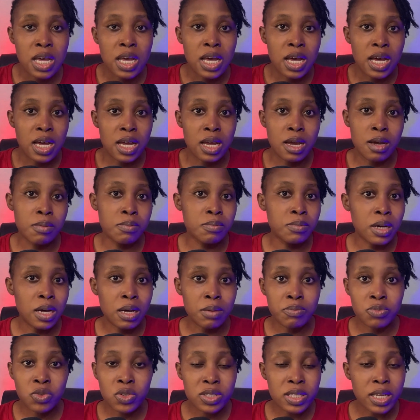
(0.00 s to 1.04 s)

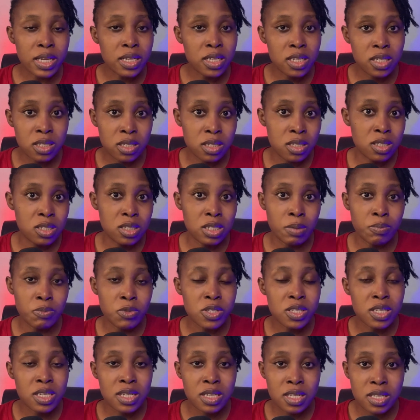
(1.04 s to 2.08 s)
I'm not an indigenous, I'm
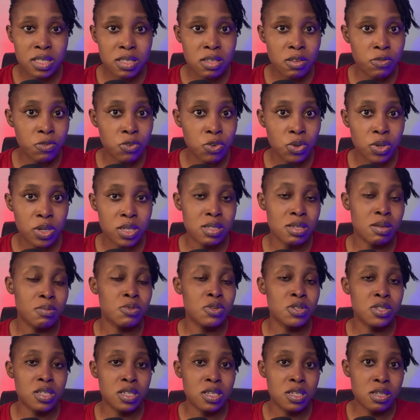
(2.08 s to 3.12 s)
not a native US, I'm
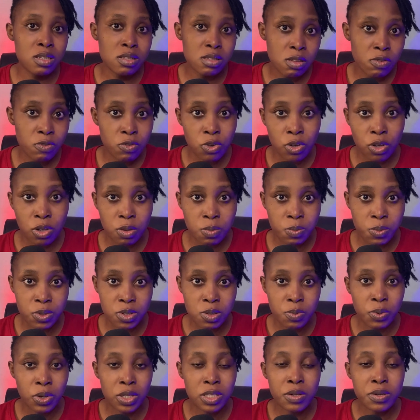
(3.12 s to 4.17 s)
not a native UK
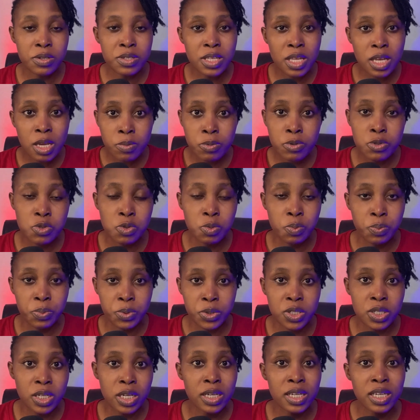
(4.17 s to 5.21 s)
person, but I was able to
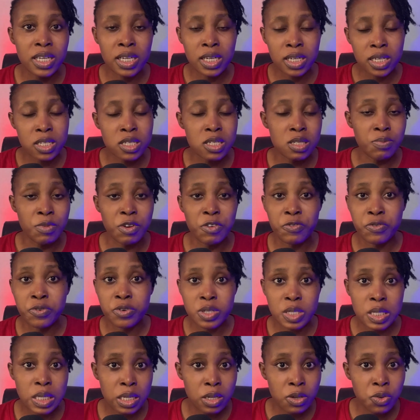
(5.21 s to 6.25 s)
pitch that English is my
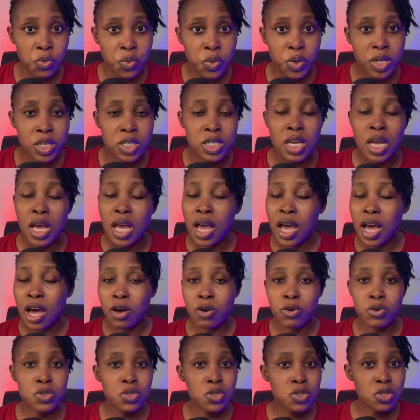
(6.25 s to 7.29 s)
first language. I
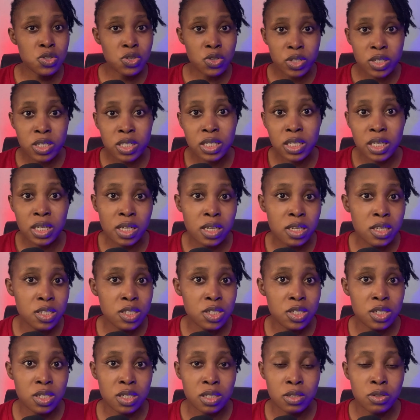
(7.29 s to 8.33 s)
also studied
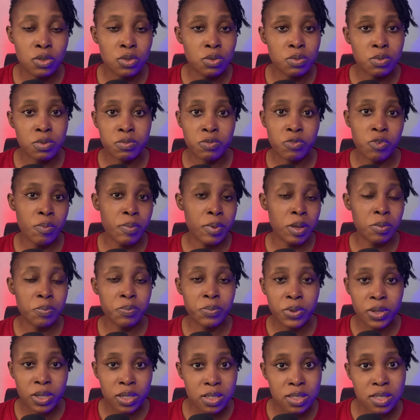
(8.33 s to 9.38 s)
English for my
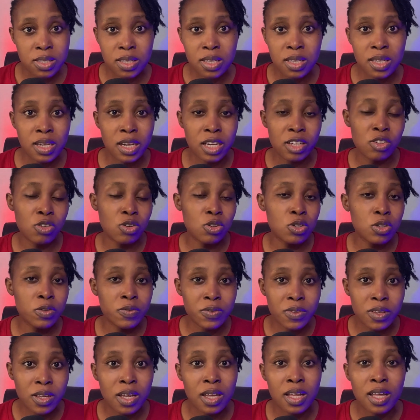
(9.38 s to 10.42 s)
BSc and all of
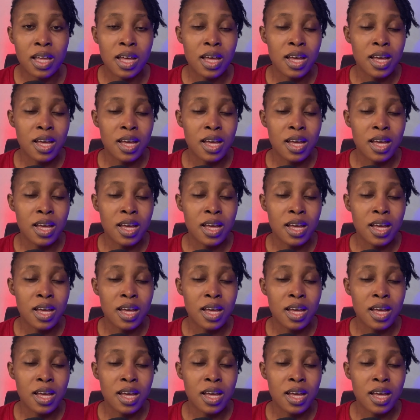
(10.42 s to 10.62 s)
that.